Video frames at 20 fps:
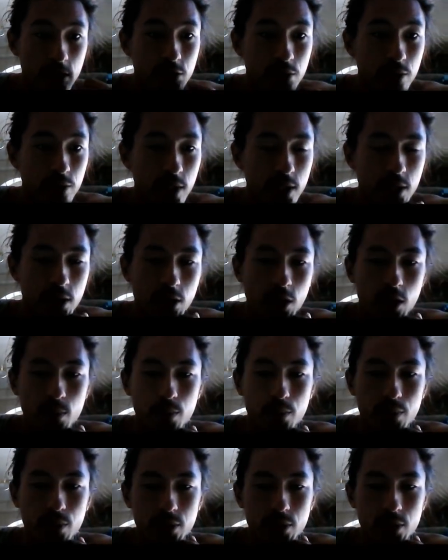You look at our
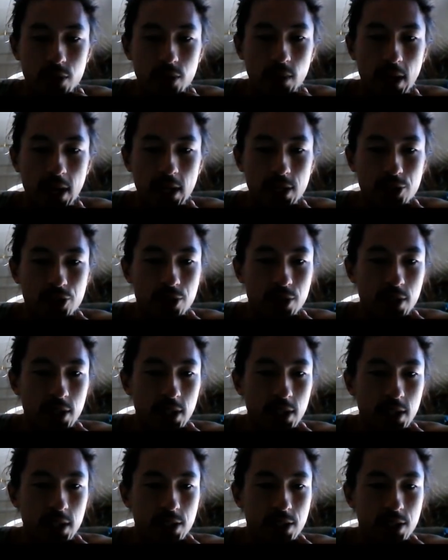blue,
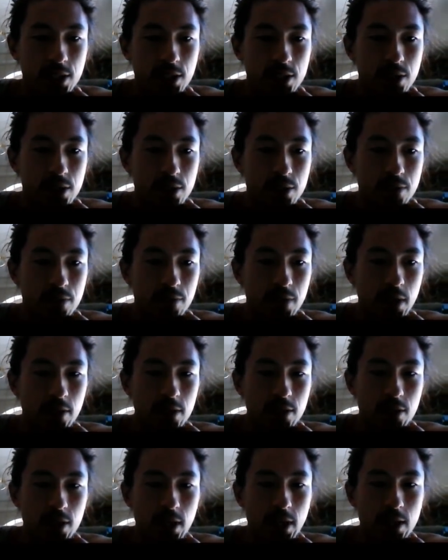actually, it's
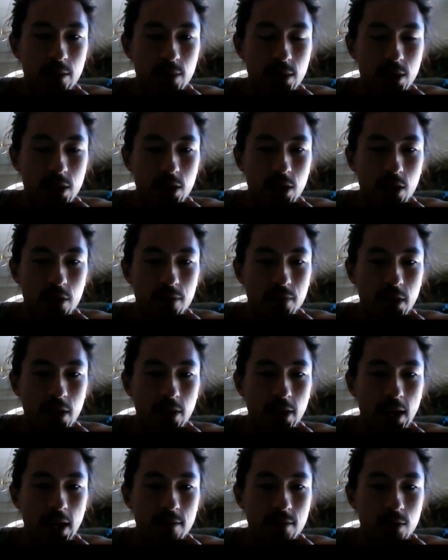very light. We could go
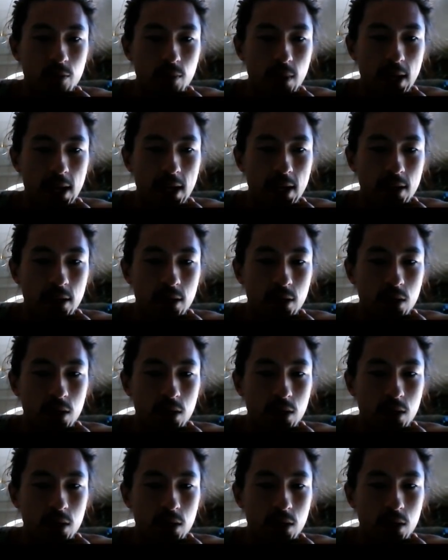very heavy red.